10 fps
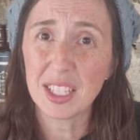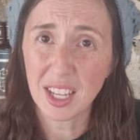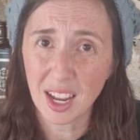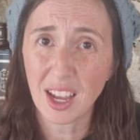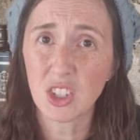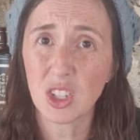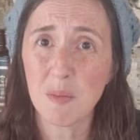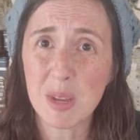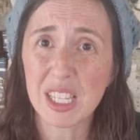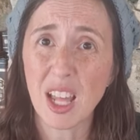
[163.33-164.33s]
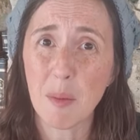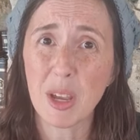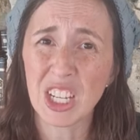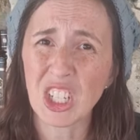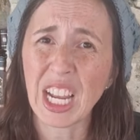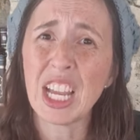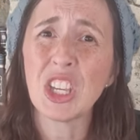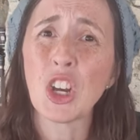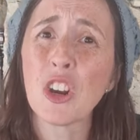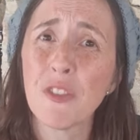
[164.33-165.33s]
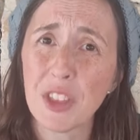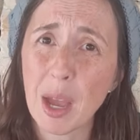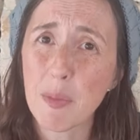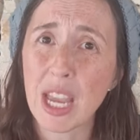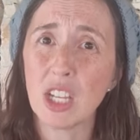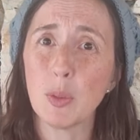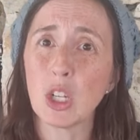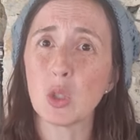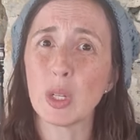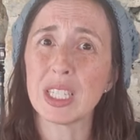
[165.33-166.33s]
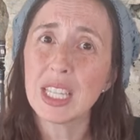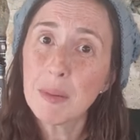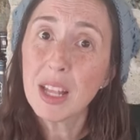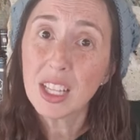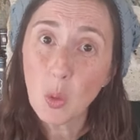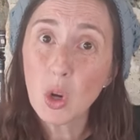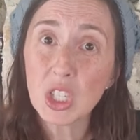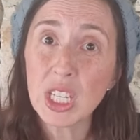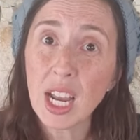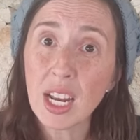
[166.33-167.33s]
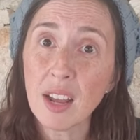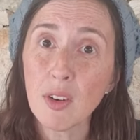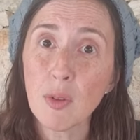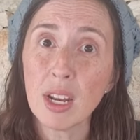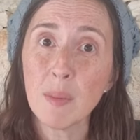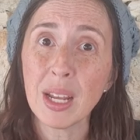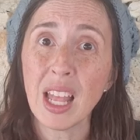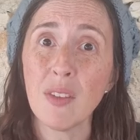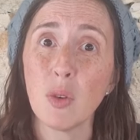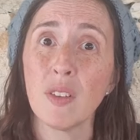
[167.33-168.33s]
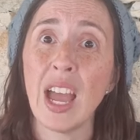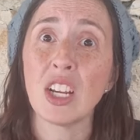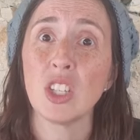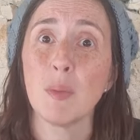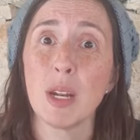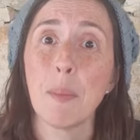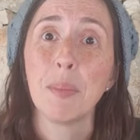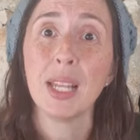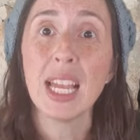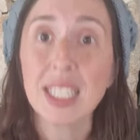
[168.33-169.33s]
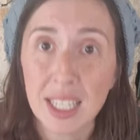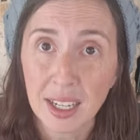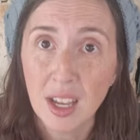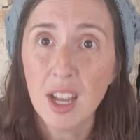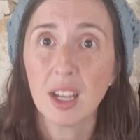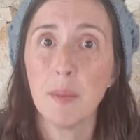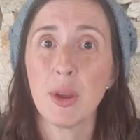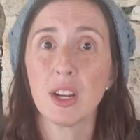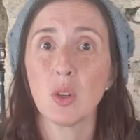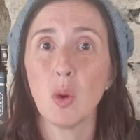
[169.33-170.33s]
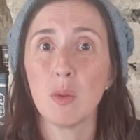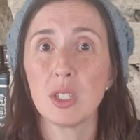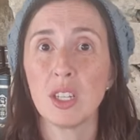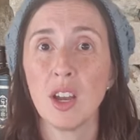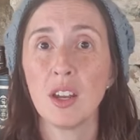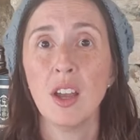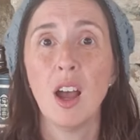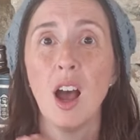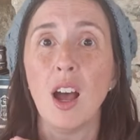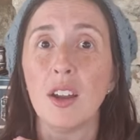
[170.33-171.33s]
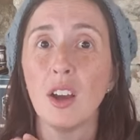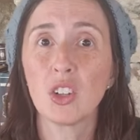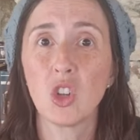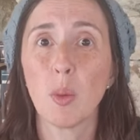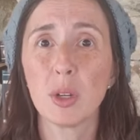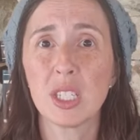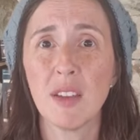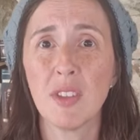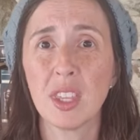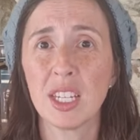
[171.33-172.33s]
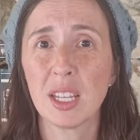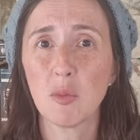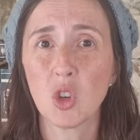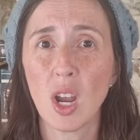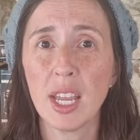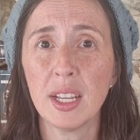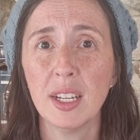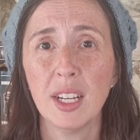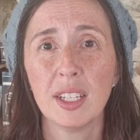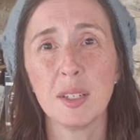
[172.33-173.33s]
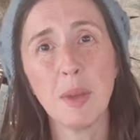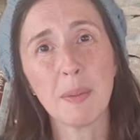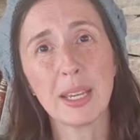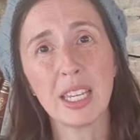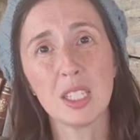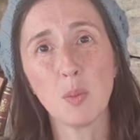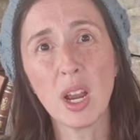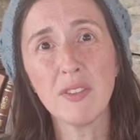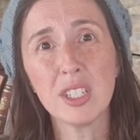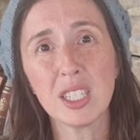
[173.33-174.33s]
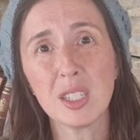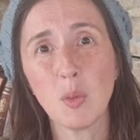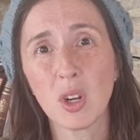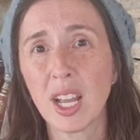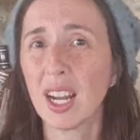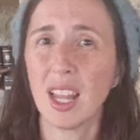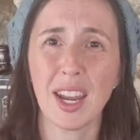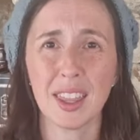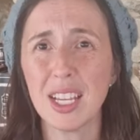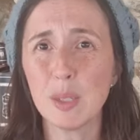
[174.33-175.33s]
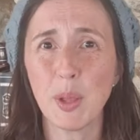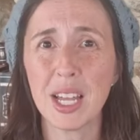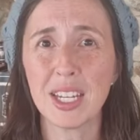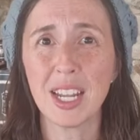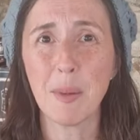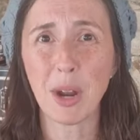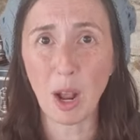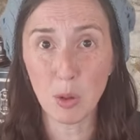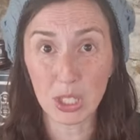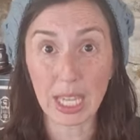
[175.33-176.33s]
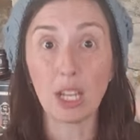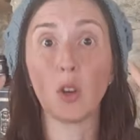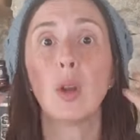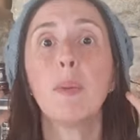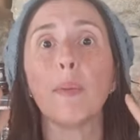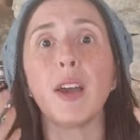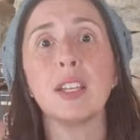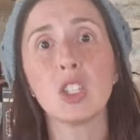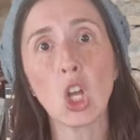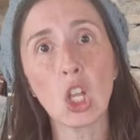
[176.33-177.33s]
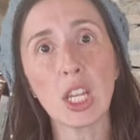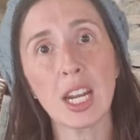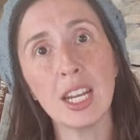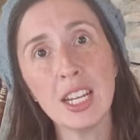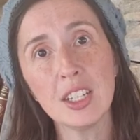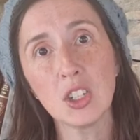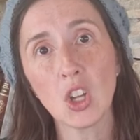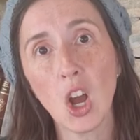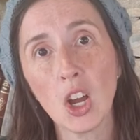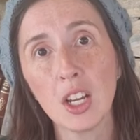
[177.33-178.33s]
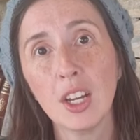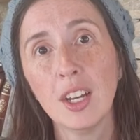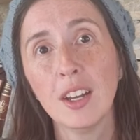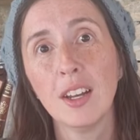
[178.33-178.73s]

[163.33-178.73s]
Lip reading: is that I actually miss that page. Like I yearn for that page because what seemed like the worst thing I had ever read in my life would have actually been a blessing compared to what was done on October 7th. And as I'm trying to make my kids breakfast this morning, I had a lot of things planned today, but I was like gripped by this thought that I need to talk